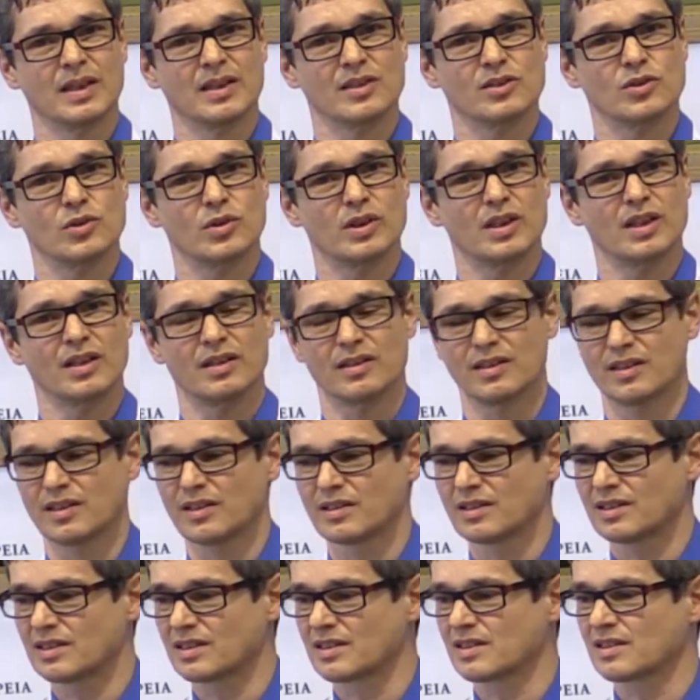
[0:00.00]
So
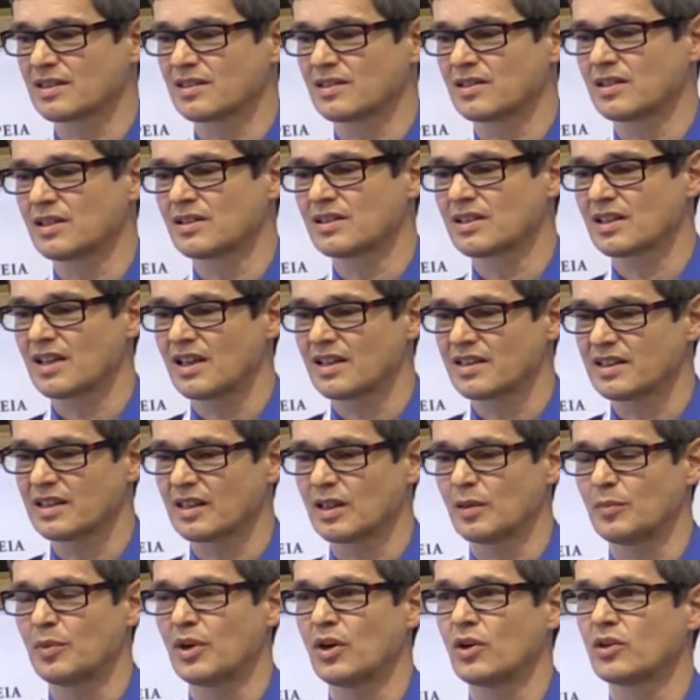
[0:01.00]
it's
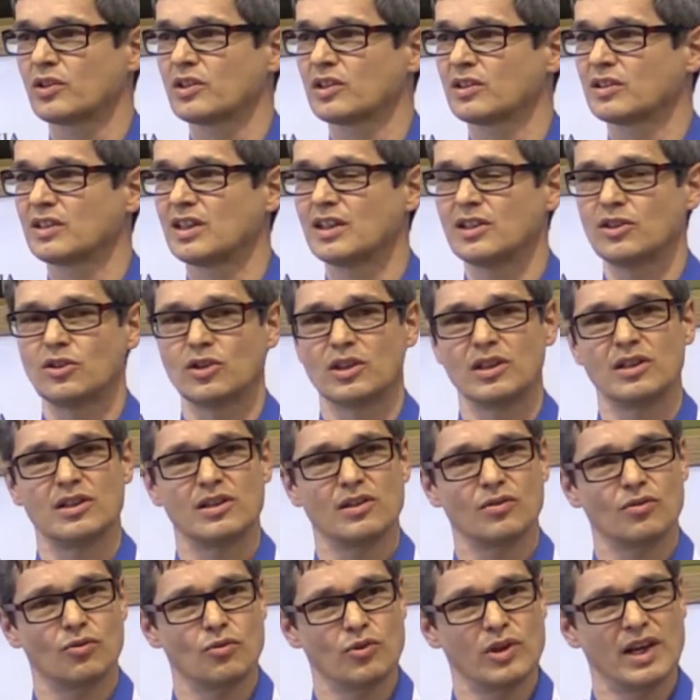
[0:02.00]
discussing about, did
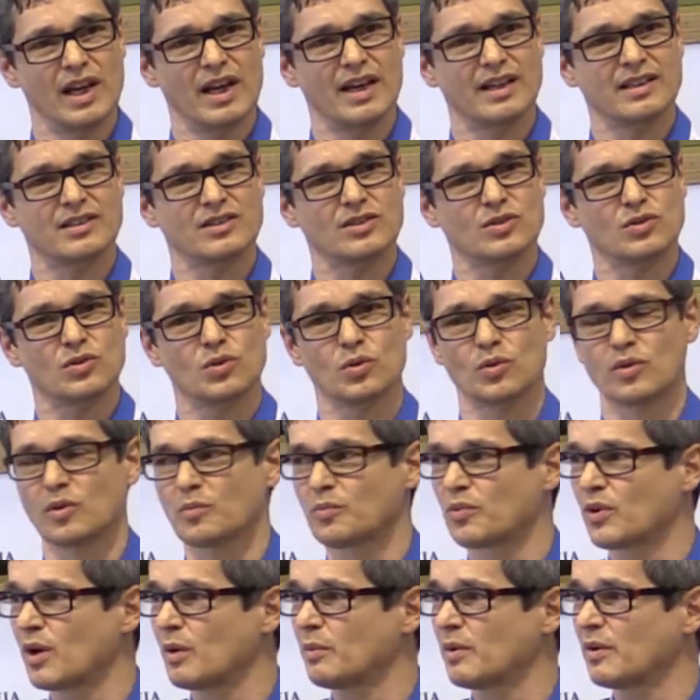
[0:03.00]
you react to the
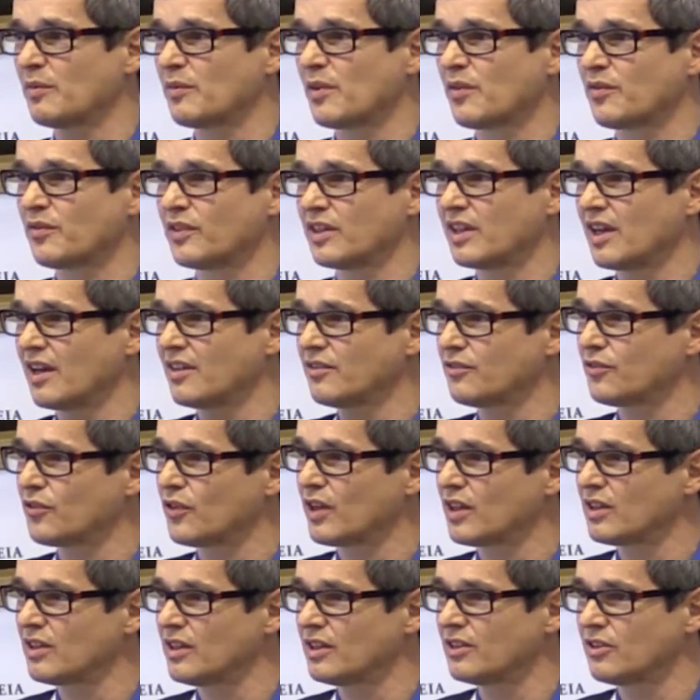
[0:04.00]
problem with the
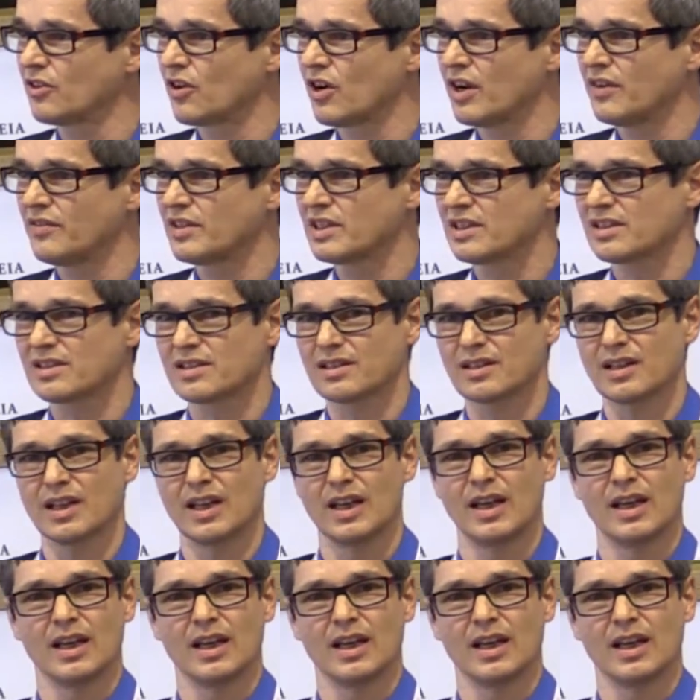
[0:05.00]
unfriendly drivers?